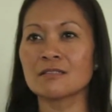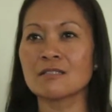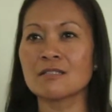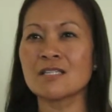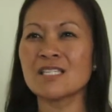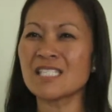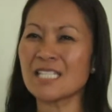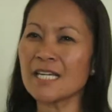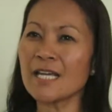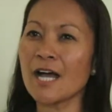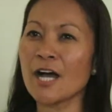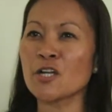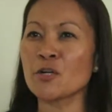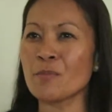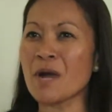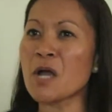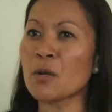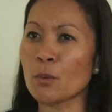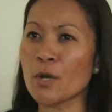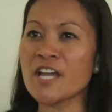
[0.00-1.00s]
Stay out of
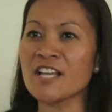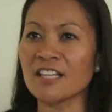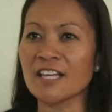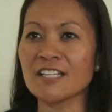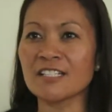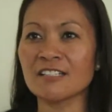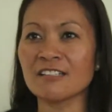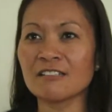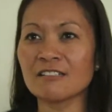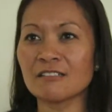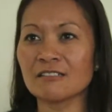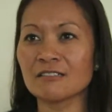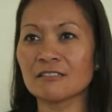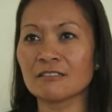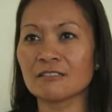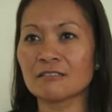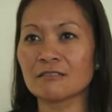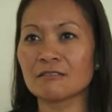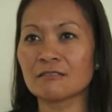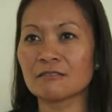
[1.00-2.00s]
my way, Langdon.
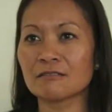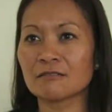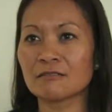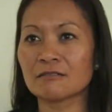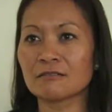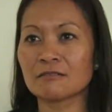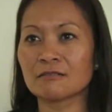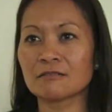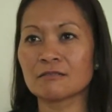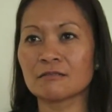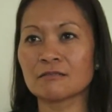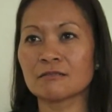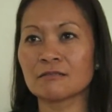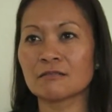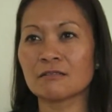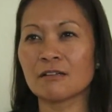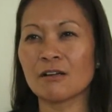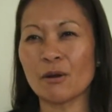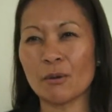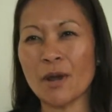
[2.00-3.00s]

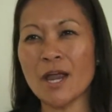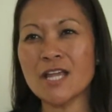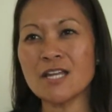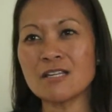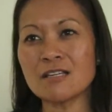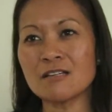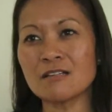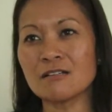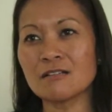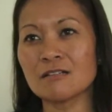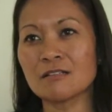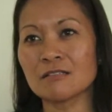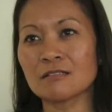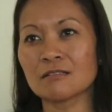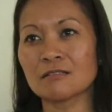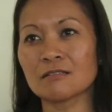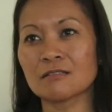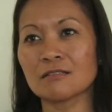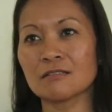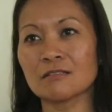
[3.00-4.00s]
All right?
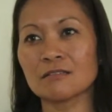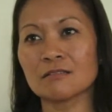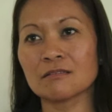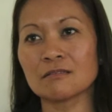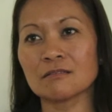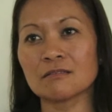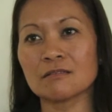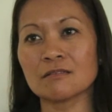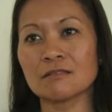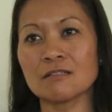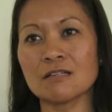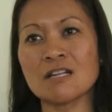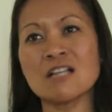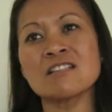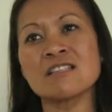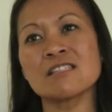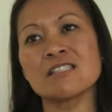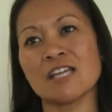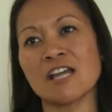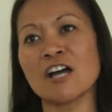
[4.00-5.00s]
And I'll
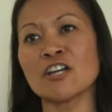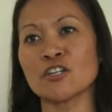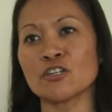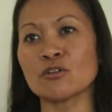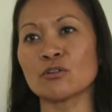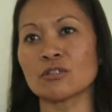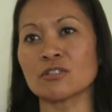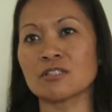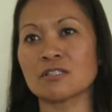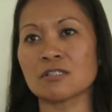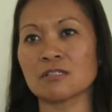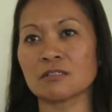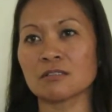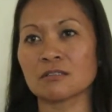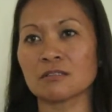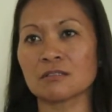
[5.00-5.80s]
stay out of yours.